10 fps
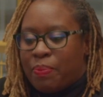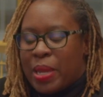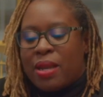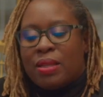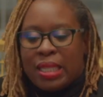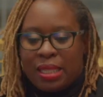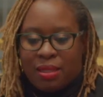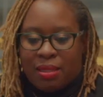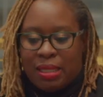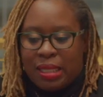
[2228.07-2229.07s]

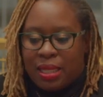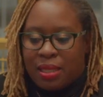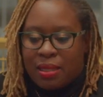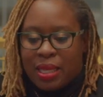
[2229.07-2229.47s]
parallels to this.